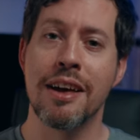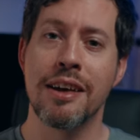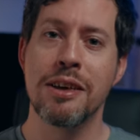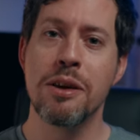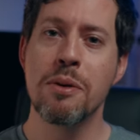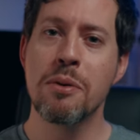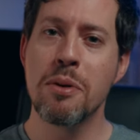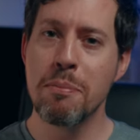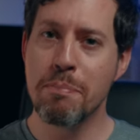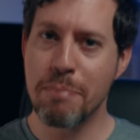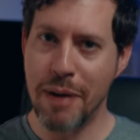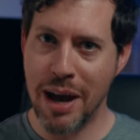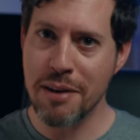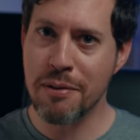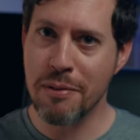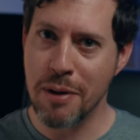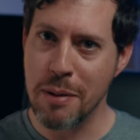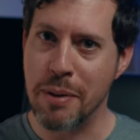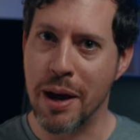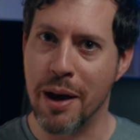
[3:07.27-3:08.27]
you can
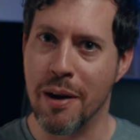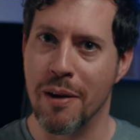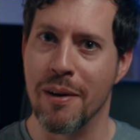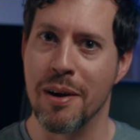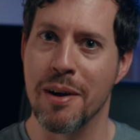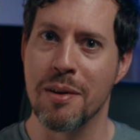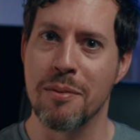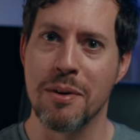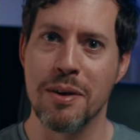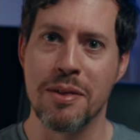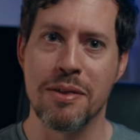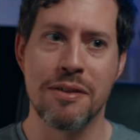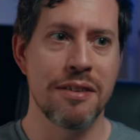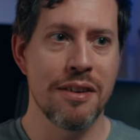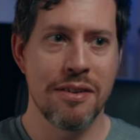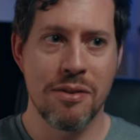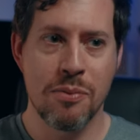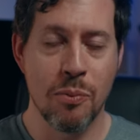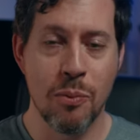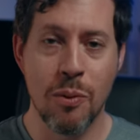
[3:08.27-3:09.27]
battery power it with
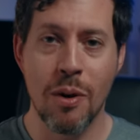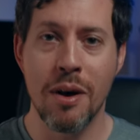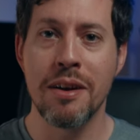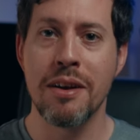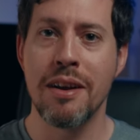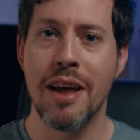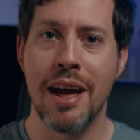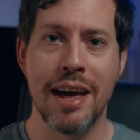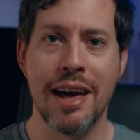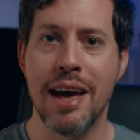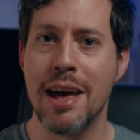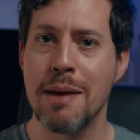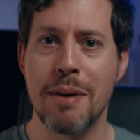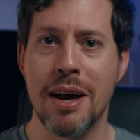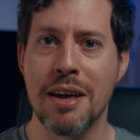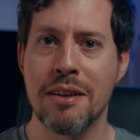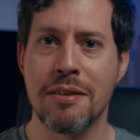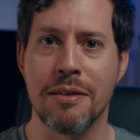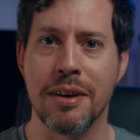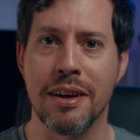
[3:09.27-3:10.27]
just one AA
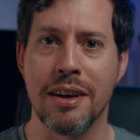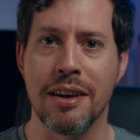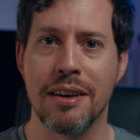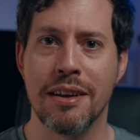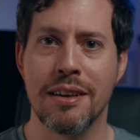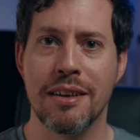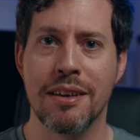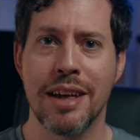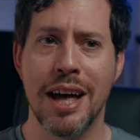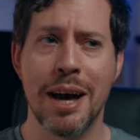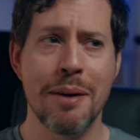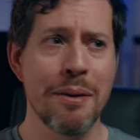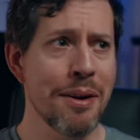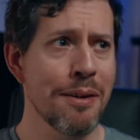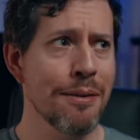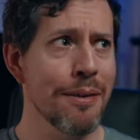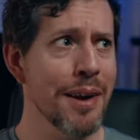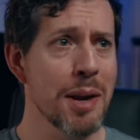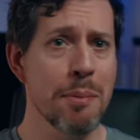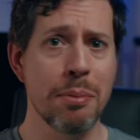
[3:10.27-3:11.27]
battery. How
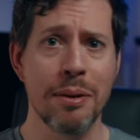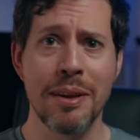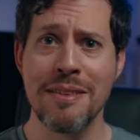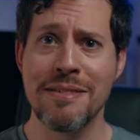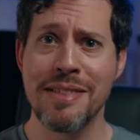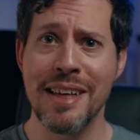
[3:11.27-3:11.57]
incredible is